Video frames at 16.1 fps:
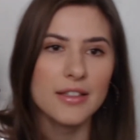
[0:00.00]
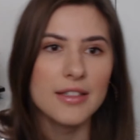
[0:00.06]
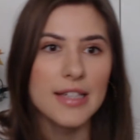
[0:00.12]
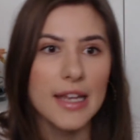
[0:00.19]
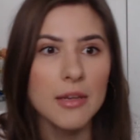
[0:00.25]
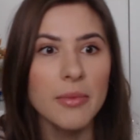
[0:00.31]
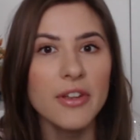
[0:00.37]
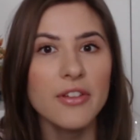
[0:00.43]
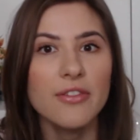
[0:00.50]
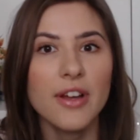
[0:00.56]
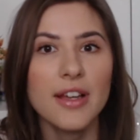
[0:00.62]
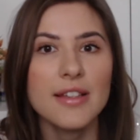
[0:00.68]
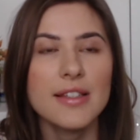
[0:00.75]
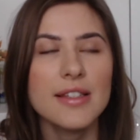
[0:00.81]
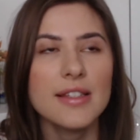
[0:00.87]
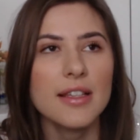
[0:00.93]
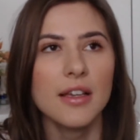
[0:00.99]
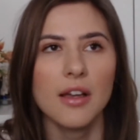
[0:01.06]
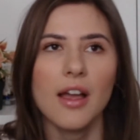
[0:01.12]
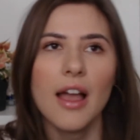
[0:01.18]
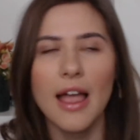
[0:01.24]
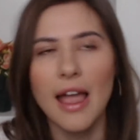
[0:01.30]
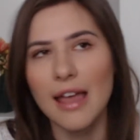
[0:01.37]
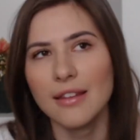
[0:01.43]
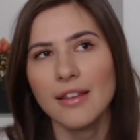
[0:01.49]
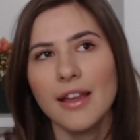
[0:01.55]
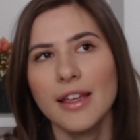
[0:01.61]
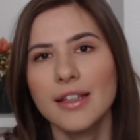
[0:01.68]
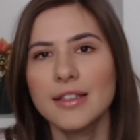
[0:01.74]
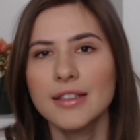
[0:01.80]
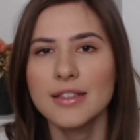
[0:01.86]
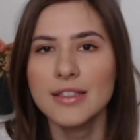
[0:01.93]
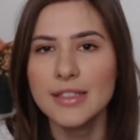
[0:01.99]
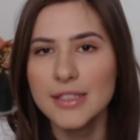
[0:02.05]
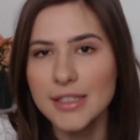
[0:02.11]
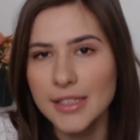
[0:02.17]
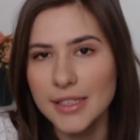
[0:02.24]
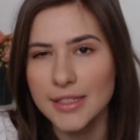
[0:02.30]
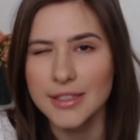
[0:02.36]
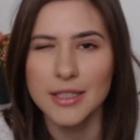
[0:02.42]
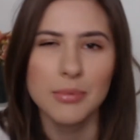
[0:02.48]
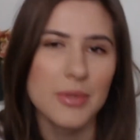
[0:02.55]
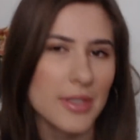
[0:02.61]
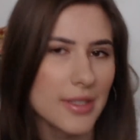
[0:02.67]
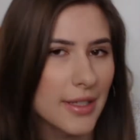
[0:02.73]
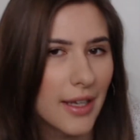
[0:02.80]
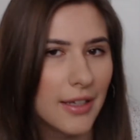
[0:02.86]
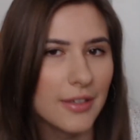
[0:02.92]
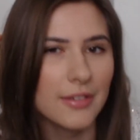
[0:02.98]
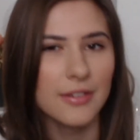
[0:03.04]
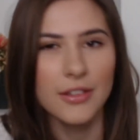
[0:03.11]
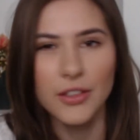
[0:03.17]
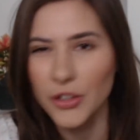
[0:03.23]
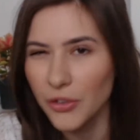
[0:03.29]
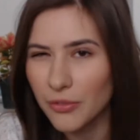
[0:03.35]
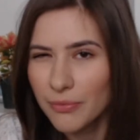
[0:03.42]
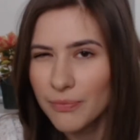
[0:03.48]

take my advice at like 60%, you know?